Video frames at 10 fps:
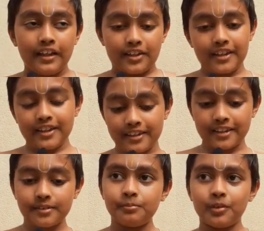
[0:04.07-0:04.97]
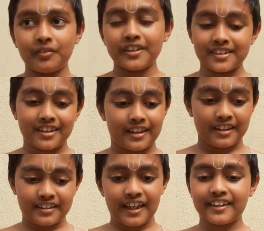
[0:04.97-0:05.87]
See, this, this movie is uh,
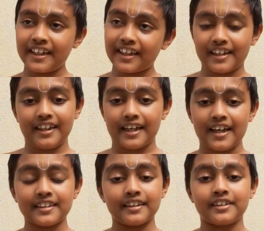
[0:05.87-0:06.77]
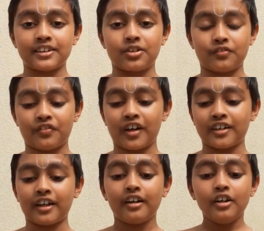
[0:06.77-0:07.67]
technically nice and this is good for
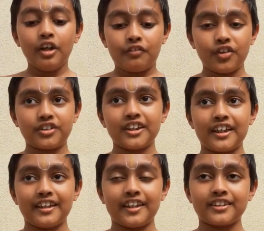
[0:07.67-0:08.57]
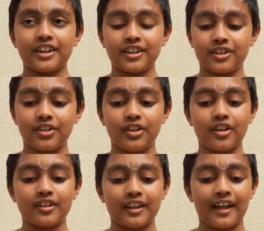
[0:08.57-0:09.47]
the future generation to
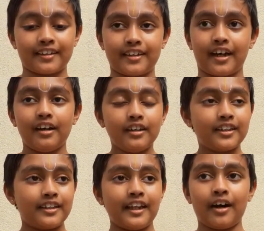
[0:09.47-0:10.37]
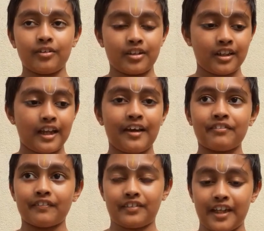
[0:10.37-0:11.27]
know that, uh, that the, how the life
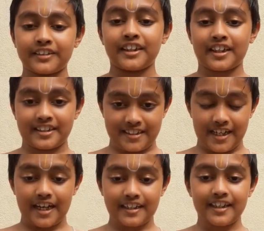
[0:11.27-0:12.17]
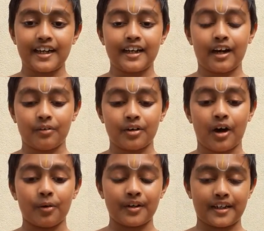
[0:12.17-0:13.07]
of Deshikar started and how,
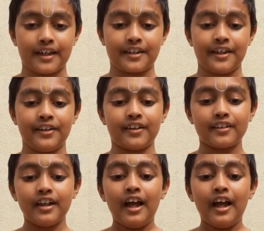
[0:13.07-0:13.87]
how it continued.